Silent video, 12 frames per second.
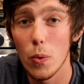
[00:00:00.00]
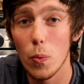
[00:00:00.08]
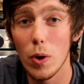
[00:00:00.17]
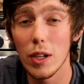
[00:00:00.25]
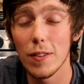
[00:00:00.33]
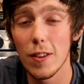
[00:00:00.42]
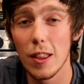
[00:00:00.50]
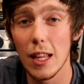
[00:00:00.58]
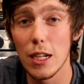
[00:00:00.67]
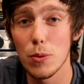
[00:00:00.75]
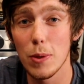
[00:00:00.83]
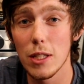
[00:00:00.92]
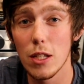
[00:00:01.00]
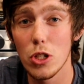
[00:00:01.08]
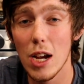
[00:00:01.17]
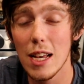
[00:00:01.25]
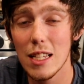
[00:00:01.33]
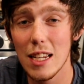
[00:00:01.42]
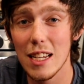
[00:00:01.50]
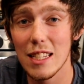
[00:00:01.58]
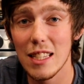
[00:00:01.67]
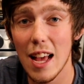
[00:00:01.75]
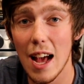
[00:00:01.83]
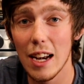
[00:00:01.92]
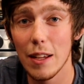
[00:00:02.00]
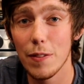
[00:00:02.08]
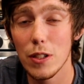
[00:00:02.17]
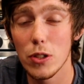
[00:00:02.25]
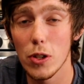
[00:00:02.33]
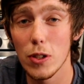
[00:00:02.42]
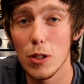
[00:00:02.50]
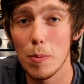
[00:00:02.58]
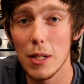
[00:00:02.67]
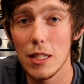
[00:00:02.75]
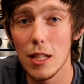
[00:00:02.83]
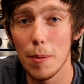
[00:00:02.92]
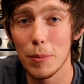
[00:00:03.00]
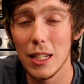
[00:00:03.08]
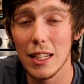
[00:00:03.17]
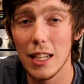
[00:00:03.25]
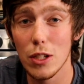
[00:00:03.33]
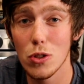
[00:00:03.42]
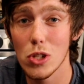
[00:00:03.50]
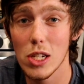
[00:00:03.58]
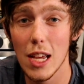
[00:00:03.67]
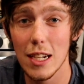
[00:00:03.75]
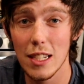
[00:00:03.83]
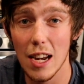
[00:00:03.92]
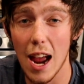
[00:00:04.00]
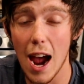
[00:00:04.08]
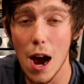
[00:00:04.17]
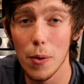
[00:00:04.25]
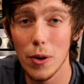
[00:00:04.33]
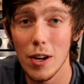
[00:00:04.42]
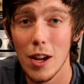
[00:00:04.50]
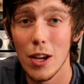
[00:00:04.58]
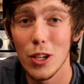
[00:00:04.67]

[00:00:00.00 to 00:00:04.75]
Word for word: One of the things we suggest is that if it's going to be something that usually takes an hour,